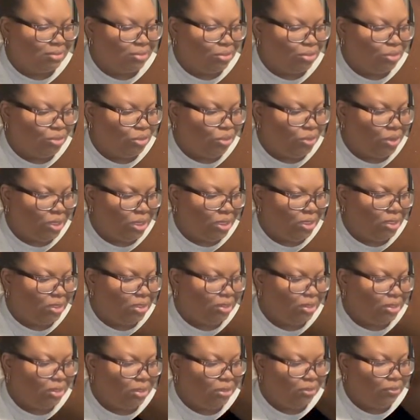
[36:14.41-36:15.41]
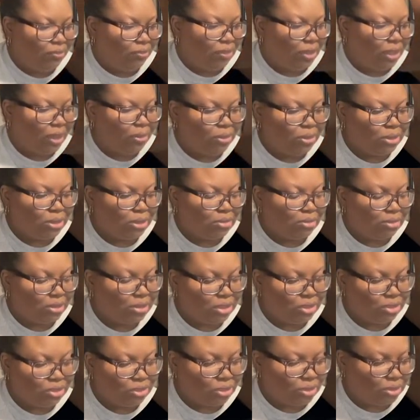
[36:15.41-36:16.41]
with flowers and
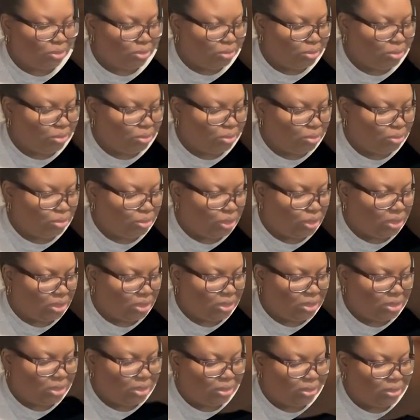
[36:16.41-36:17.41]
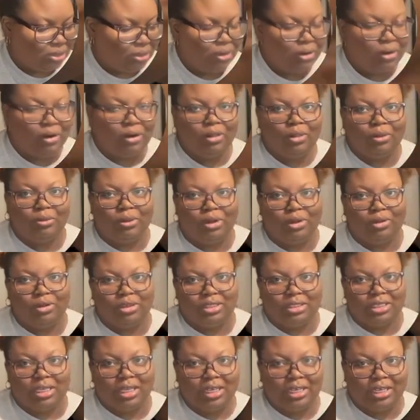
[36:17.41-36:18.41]
mushrooms all around its
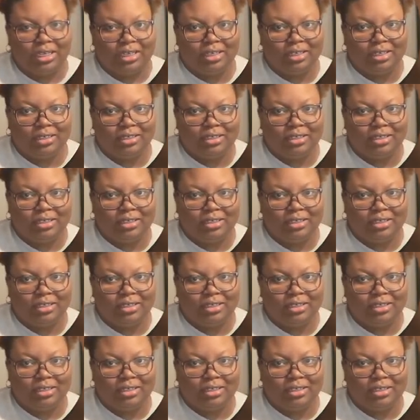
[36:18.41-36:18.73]
head.